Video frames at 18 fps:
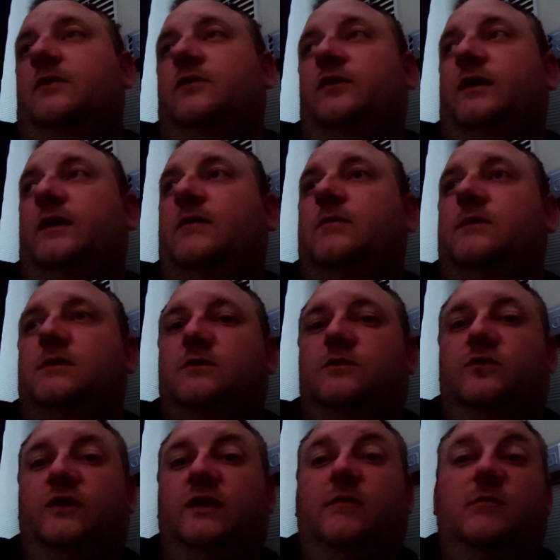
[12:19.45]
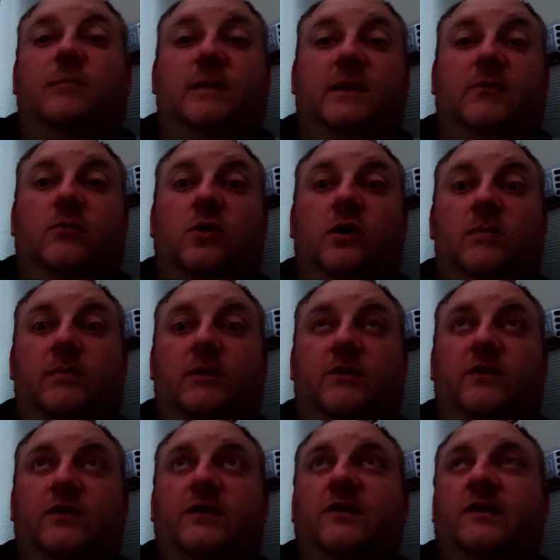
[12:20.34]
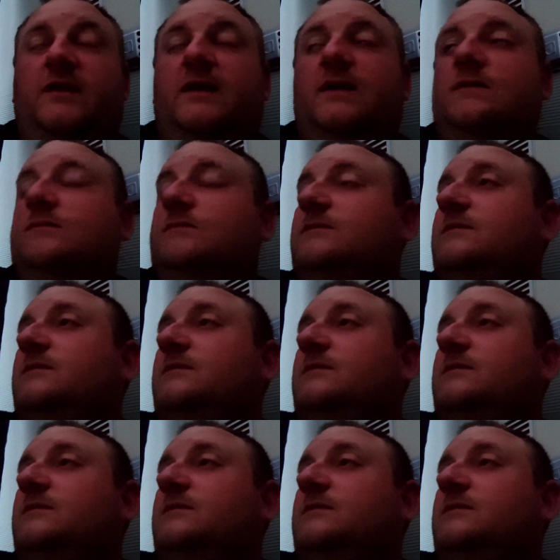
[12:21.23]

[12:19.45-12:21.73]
shower. So yeah, we've been quite busy today.